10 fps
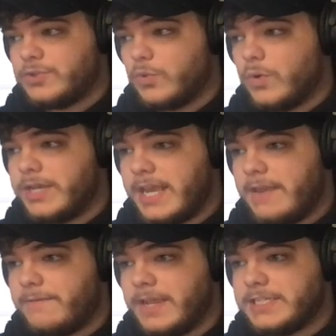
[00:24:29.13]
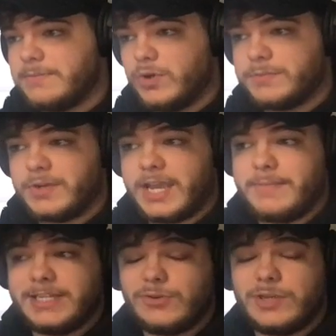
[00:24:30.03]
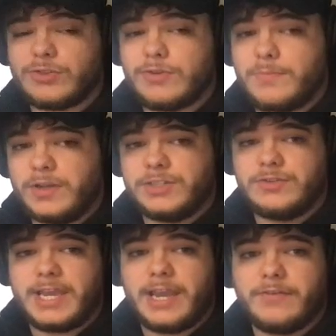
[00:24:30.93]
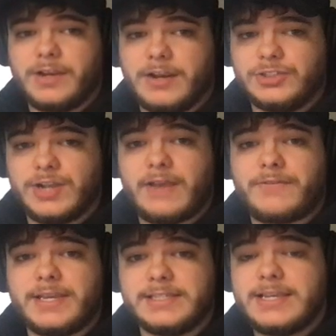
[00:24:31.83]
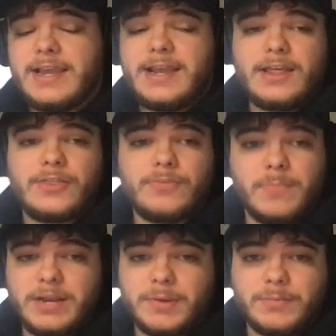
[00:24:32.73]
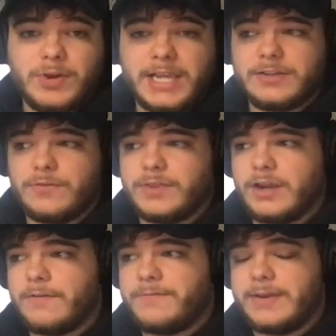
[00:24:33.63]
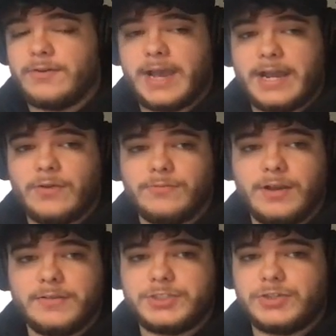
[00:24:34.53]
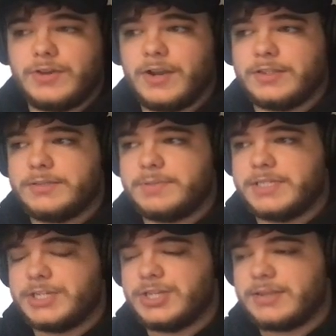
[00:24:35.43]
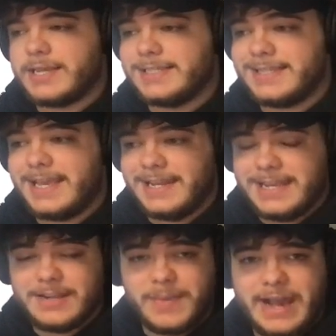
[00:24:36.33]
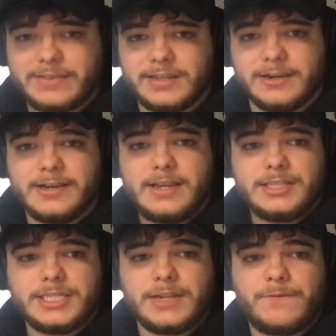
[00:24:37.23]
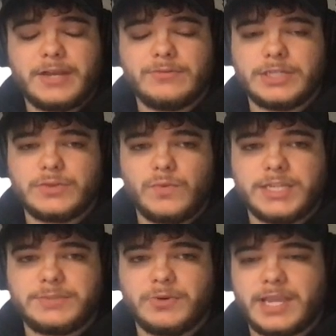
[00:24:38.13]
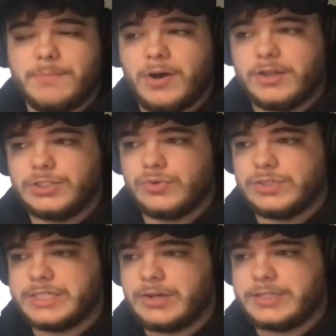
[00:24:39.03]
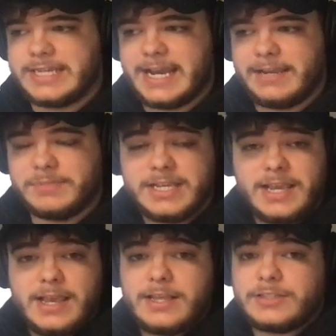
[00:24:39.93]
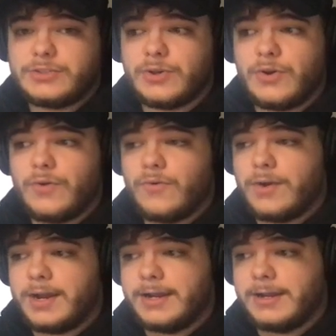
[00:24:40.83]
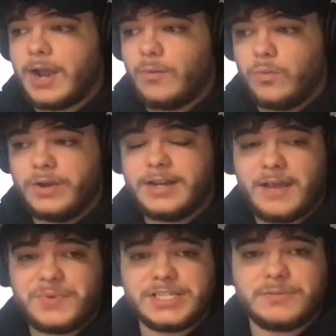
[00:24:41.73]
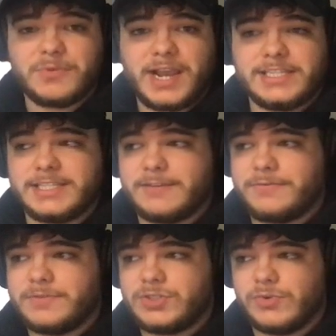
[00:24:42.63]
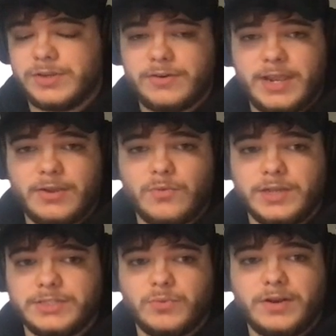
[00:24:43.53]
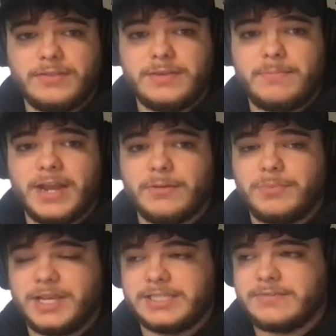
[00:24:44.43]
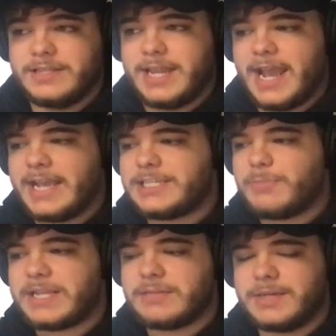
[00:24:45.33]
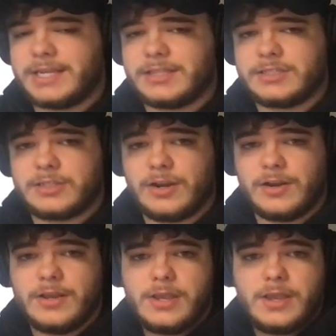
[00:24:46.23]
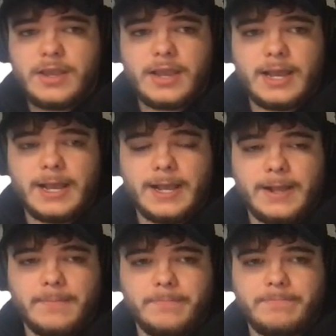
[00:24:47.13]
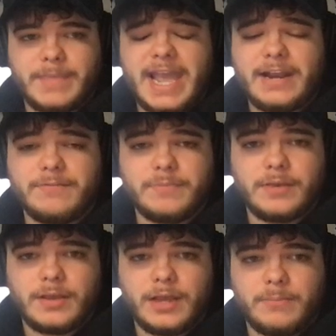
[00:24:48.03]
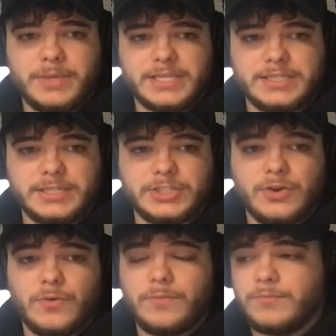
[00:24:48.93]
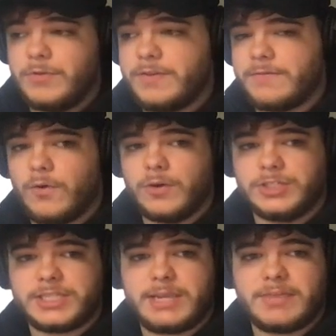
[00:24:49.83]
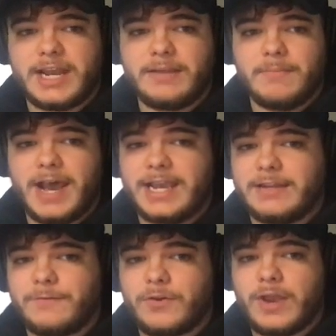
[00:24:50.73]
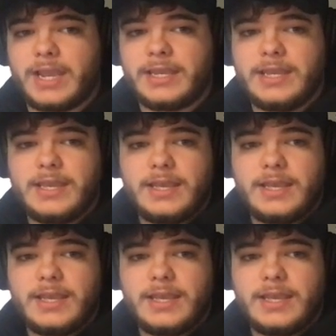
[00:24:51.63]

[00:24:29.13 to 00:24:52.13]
28 fantasy points per game, and he's only 3.2K over here on DraftKings. Minimum price over there on FanDuel at a rough shooting guard position because they need him out there to defend Russell Westbrook and Paul George at all times. So I would not be surprised if Torrey Craig was one of the better plays of the day. I expect him to get the start ahead of Beasley. So moving forward, just keep that in mind. If Craig